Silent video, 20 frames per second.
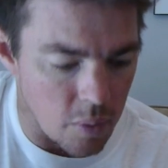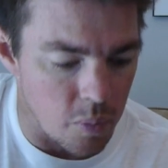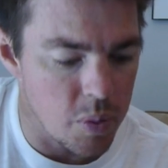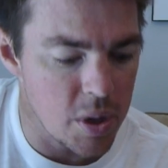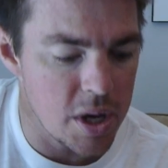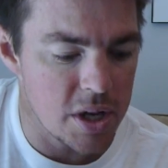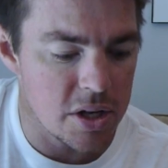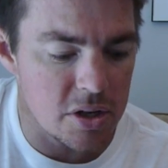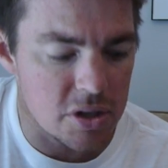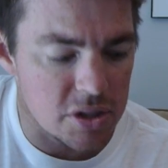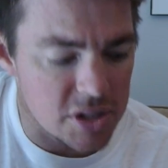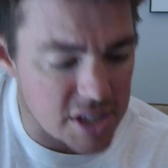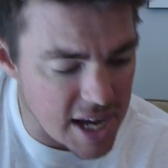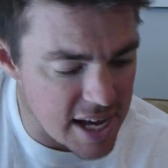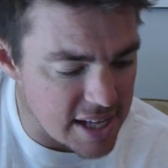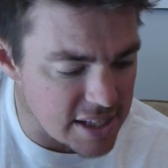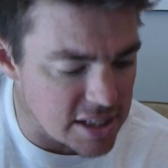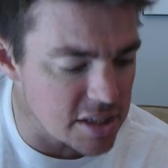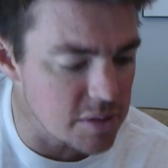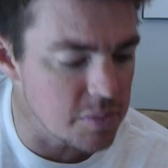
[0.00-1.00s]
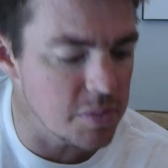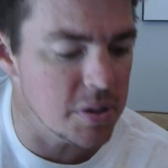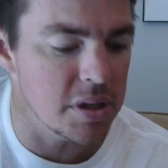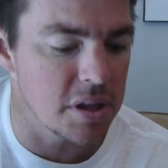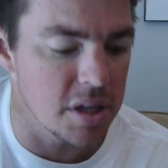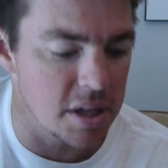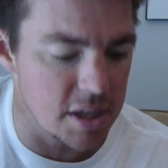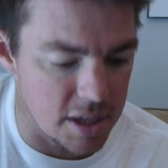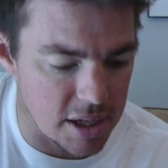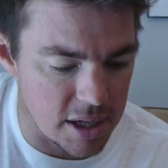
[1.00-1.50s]
When you're dancing with
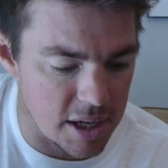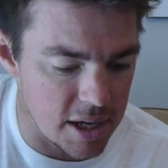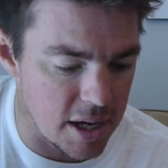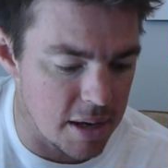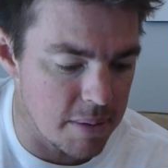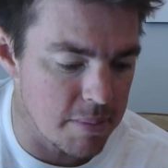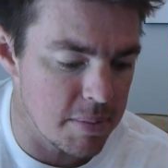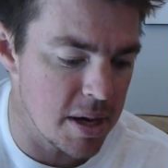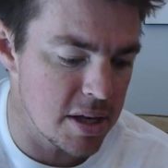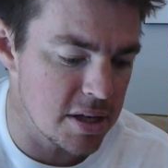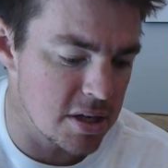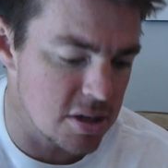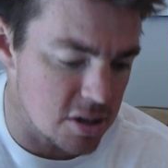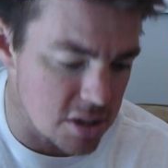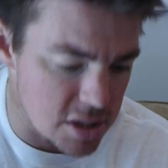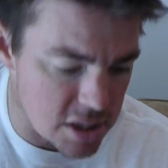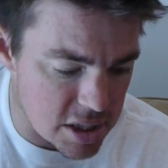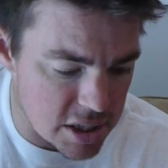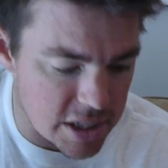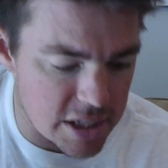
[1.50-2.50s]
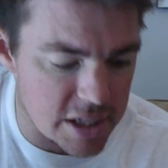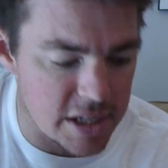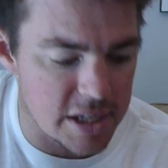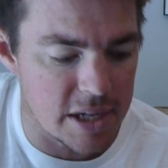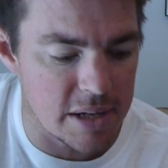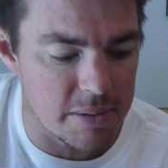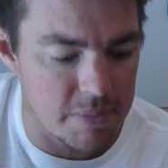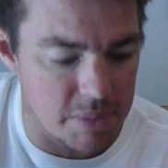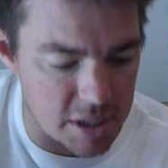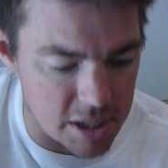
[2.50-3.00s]
him and you're looking
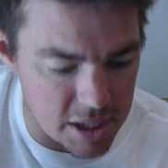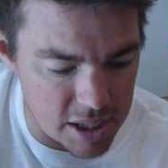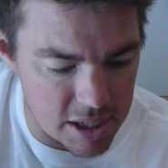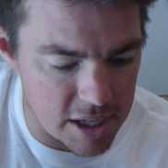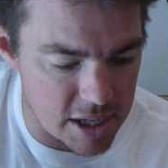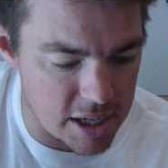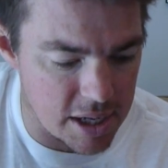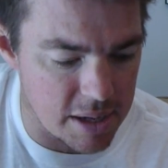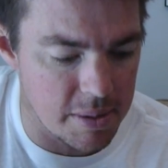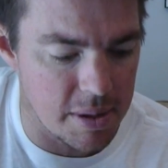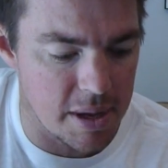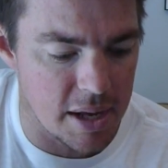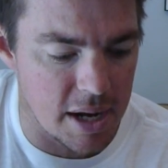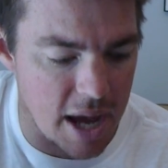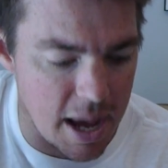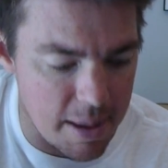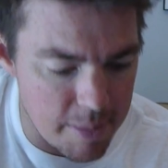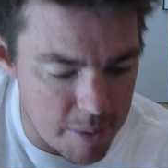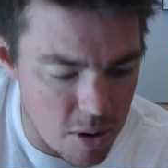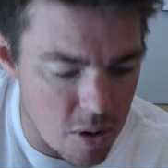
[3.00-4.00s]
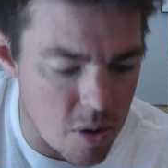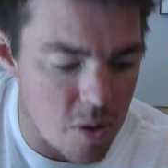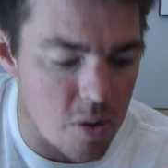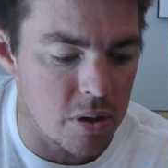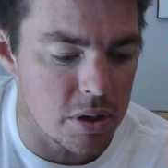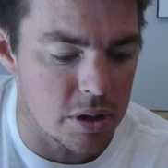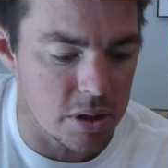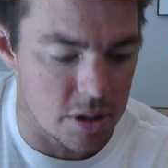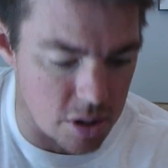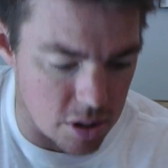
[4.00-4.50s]
at me and I'm
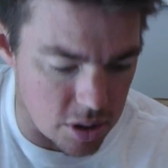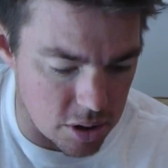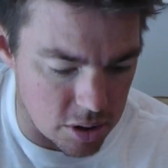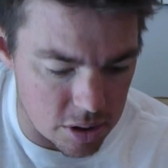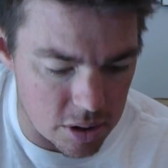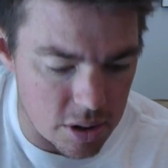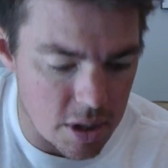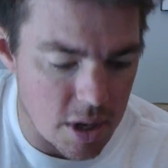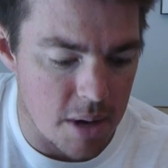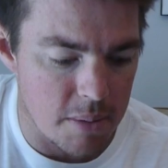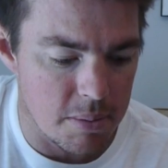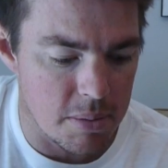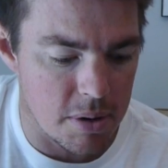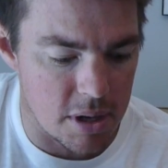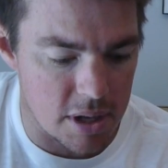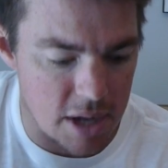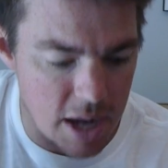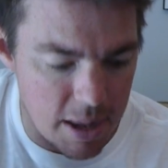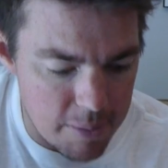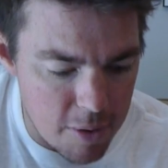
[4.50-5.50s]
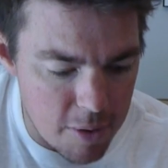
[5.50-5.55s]
holding her, but I'm